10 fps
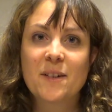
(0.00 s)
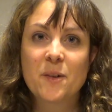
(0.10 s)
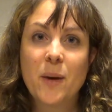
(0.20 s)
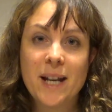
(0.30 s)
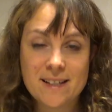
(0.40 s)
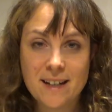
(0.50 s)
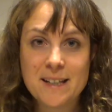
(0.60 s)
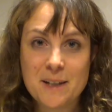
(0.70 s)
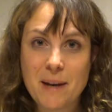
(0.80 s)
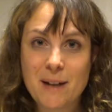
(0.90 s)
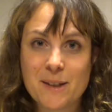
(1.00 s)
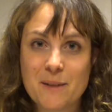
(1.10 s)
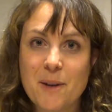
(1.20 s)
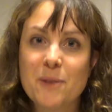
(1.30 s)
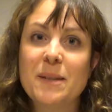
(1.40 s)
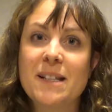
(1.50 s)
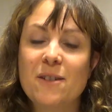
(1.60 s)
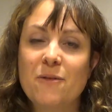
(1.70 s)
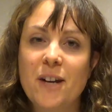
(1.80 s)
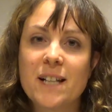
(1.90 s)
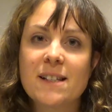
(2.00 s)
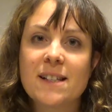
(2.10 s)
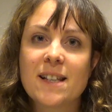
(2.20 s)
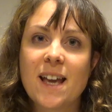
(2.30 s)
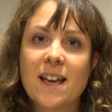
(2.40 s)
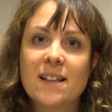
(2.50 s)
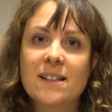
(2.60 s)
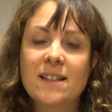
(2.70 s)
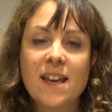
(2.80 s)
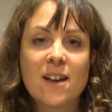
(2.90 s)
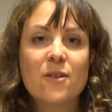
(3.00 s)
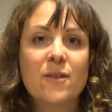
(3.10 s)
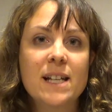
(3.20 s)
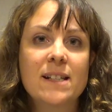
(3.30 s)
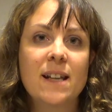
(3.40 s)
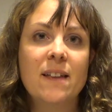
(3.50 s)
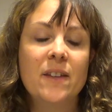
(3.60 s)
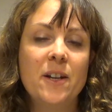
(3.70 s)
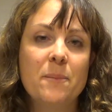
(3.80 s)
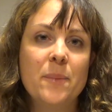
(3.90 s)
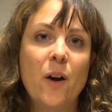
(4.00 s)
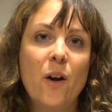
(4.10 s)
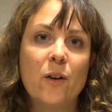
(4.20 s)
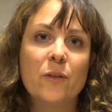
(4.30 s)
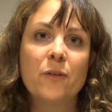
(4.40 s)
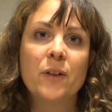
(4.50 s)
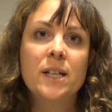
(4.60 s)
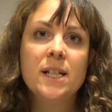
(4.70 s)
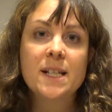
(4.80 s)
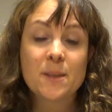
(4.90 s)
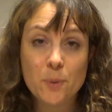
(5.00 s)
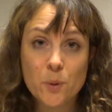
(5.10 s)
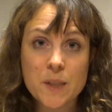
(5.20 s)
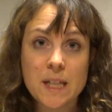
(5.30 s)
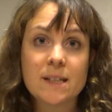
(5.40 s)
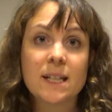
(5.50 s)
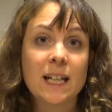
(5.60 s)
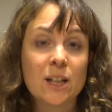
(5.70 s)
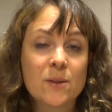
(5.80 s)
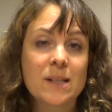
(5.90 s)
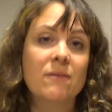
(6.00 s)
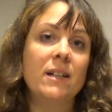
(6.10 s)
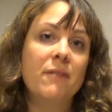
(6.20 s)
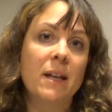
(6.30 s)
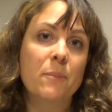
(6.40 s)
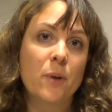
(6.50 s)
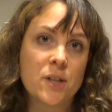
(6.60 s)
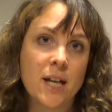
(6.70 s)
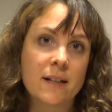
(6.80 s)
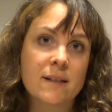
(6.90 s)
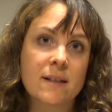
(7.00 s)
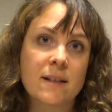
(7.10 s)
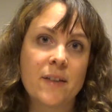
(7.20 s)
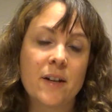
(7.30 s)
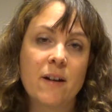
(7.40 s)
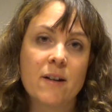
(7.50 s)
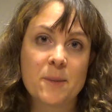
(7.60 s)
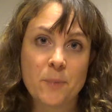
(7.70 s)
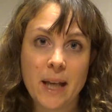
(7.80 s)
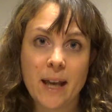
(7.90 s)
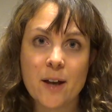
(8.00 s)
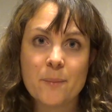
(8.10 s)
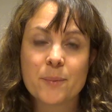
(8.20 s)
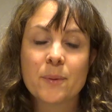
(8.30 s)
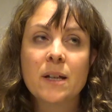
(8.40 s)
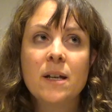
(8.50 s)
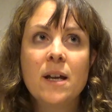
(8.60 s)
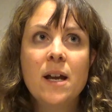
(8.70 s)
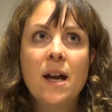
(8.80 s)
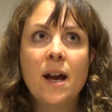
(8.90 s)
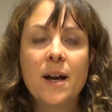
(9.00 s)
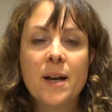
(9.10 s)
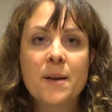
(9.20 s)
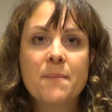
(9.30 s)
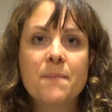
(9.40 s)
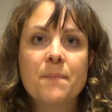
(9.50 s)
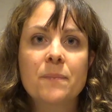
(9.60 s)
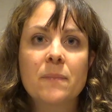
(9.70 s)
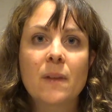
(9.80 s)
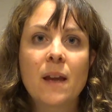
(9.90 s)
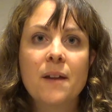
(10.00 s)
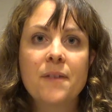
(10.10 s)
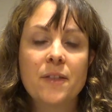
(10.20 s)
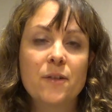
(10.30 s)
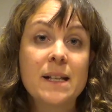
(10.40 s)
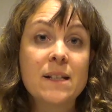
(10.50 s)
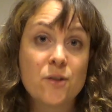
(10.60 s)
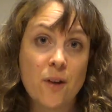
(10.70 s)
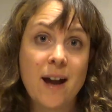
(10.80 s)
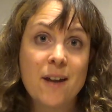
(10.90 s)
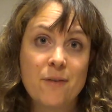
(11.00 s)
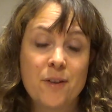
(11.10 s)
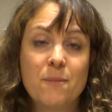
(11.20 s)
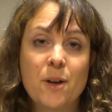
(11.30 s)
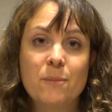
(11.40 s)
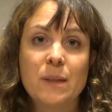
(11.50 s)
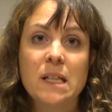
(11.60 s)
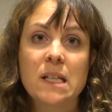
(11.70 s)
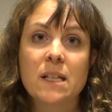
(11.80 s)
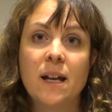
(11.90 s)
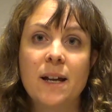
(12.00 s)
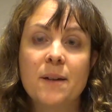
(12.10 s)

quite excited about at the moment in France is the increase in the number of supported and inclusive living projects that are springing up. I think there is a drive at the moment